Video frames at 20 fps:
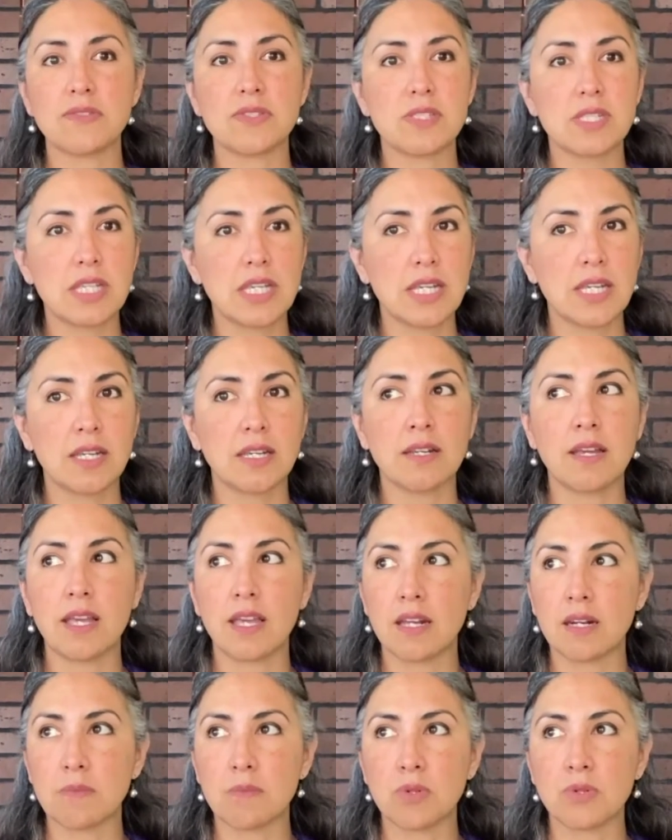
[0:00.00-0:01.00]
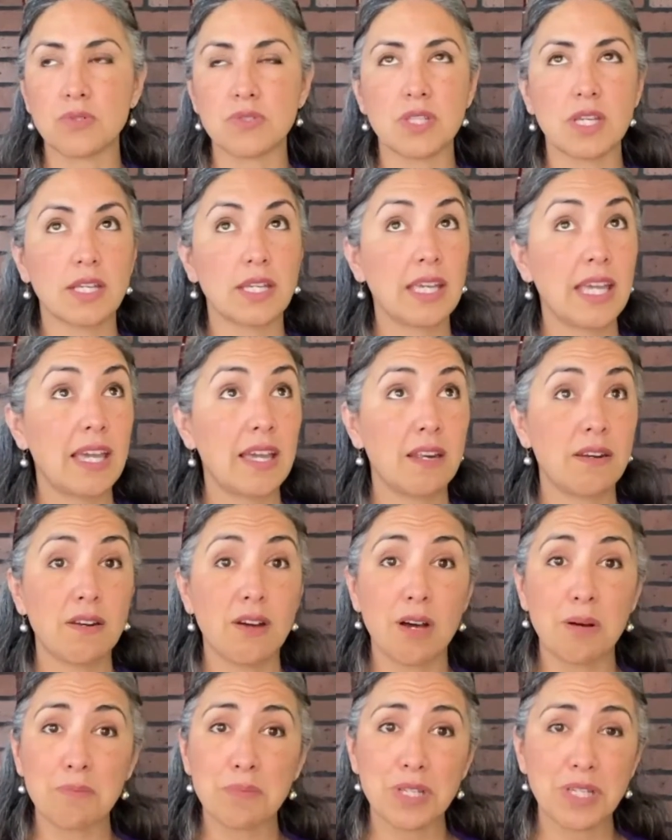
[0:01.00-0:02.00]
seen animals that
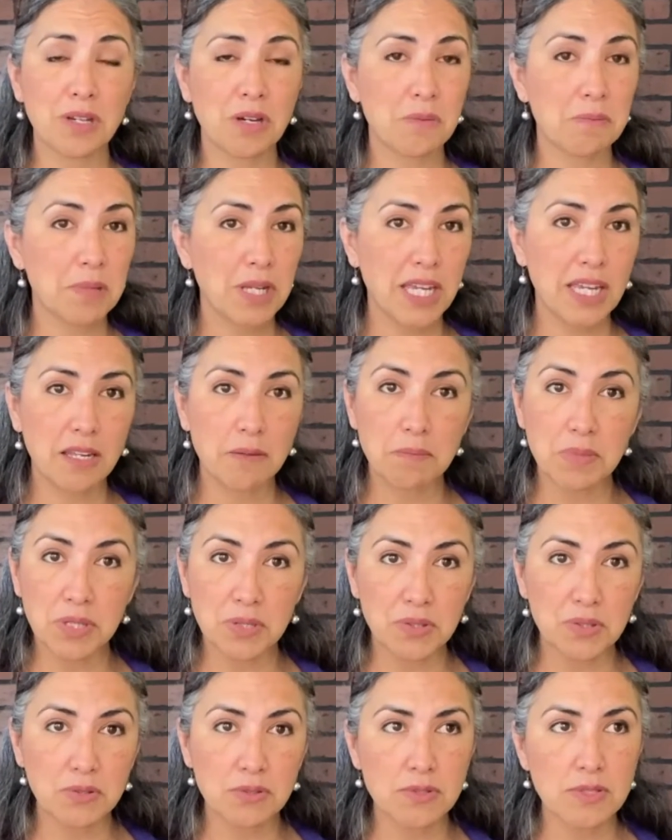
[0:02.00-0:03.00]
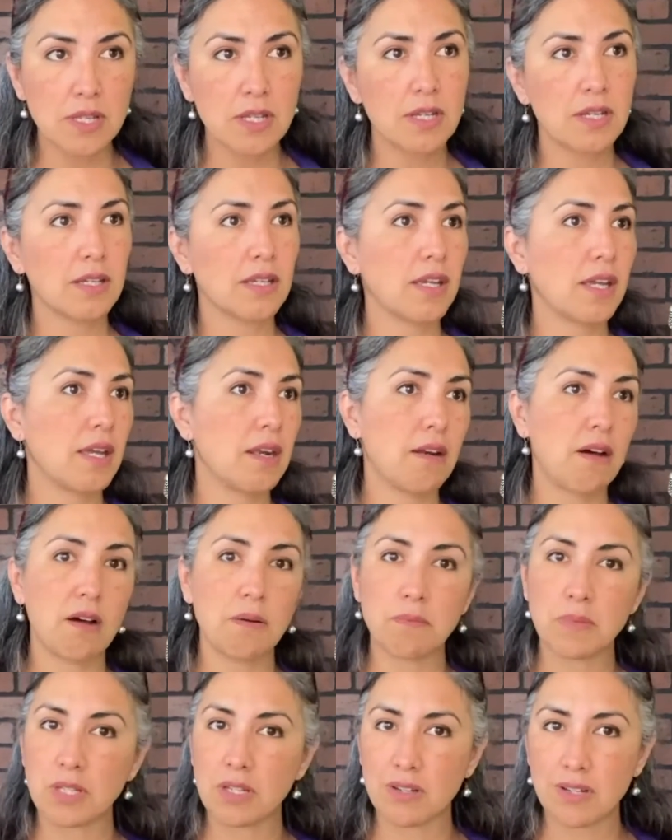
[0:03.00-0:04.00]
cannot be on pain pills,
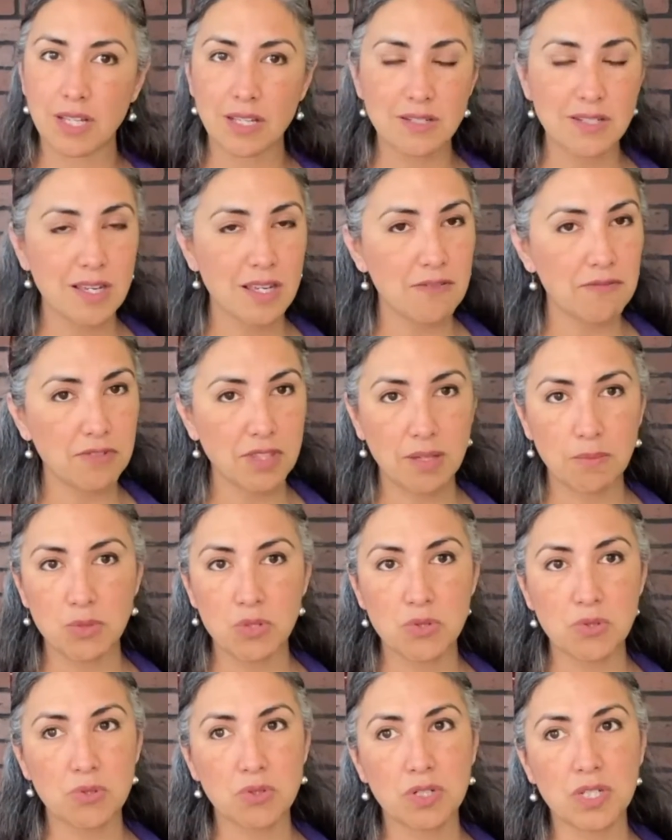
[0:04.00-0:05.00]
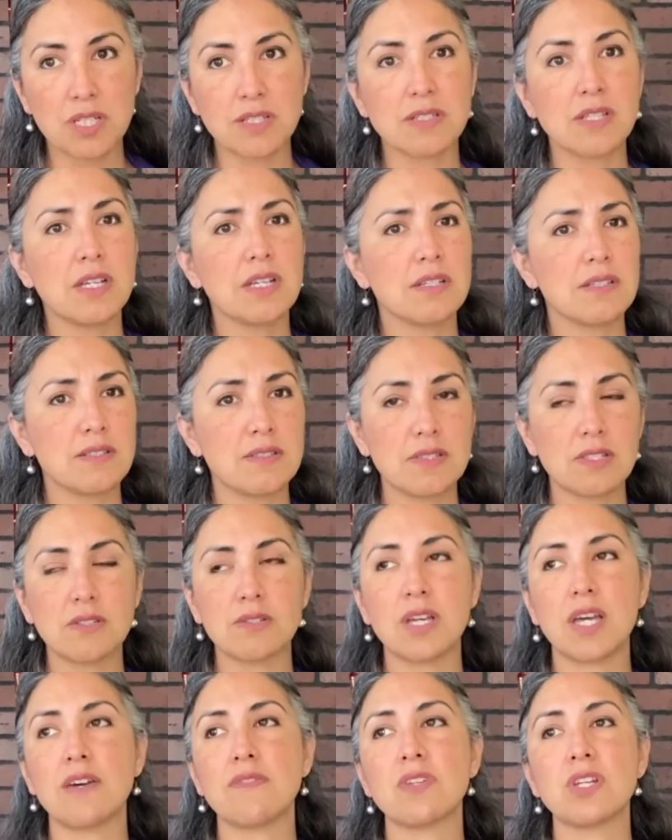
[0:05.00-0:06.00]
cannot be on anti-inflammatories, still
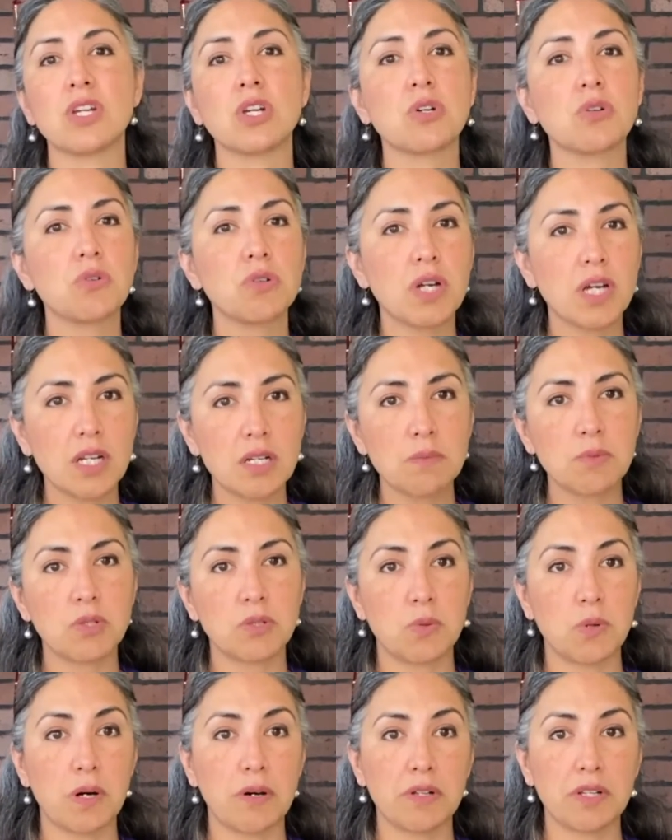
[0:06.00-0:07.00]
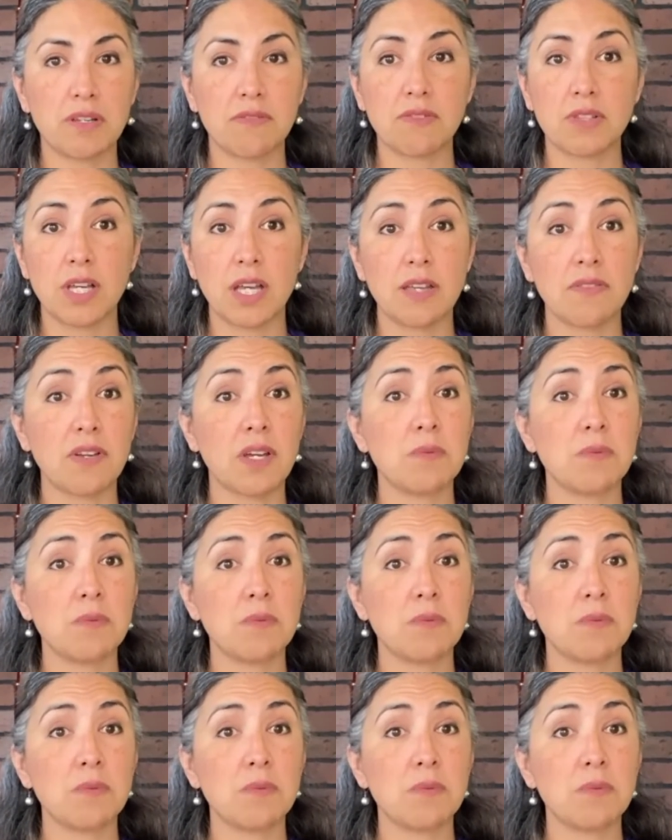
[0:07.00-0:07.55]
have an incredible quality of life.